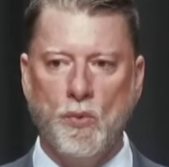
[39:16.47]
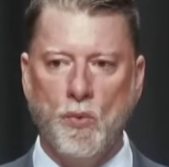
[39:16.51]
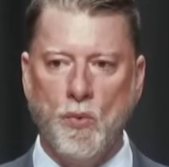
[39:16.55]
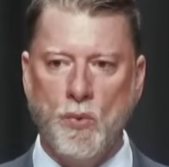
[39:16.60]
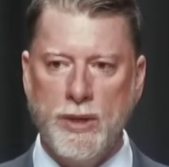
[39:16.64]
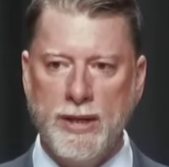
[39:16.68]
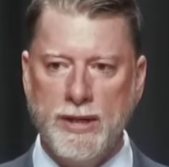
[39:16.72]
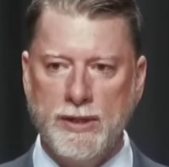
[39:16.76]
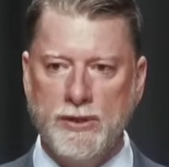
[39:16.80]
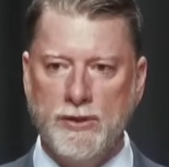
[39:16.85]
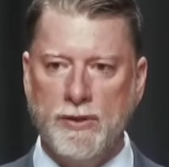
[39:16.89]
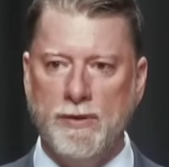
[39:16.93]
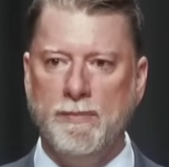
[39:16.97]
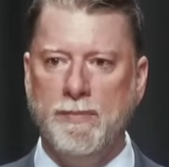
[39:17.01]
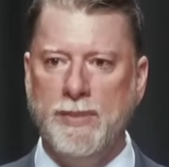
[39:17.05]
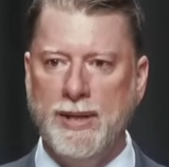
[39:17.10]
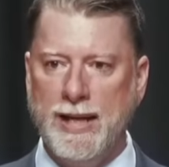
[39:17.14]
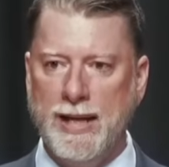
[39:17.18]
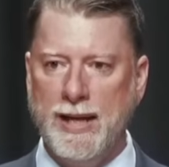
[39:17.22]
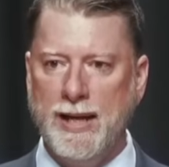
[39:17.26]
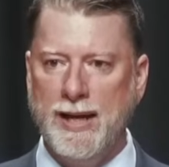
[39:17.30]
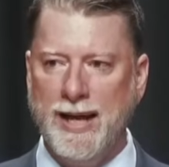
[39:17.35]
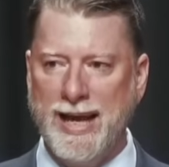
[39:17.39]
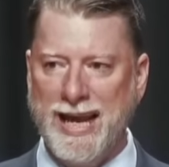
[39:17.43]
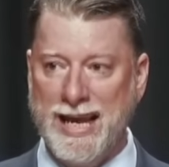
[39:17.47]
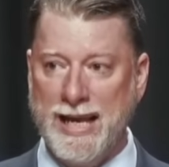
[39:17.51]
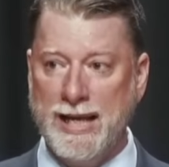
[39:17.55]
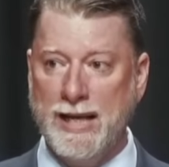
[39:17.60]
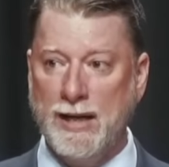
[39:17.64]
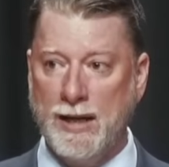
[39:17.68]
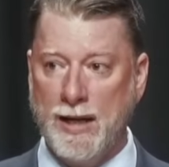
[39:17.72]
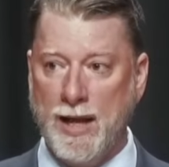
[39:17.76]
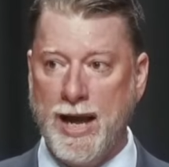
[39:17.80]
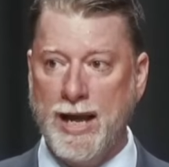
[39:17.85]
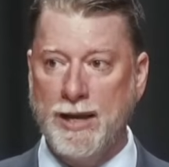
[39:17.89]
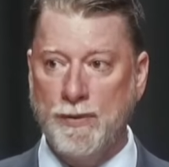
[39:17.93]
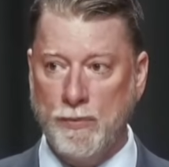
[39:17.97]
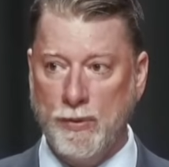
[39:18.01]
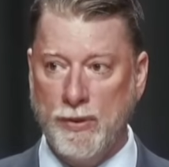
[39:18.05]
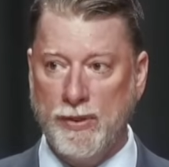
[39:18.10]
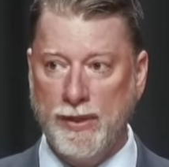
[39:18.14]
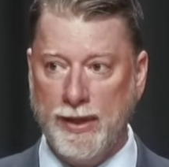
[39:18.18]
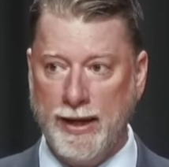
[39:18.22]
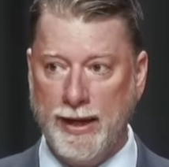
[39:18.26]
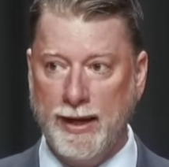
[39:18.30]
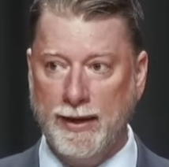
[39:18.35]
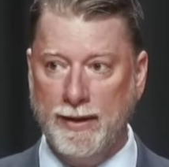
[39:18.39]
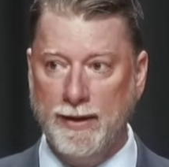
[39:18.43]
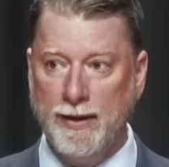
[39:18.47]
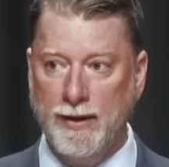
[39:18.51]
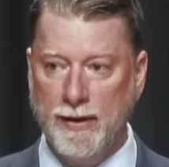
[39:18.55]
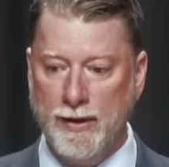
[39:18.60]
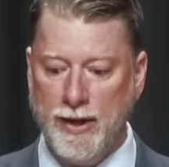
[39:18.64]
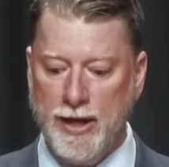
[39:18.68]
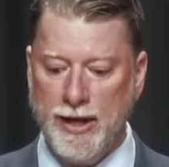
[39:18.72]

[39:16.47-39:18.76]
we should be in line with that.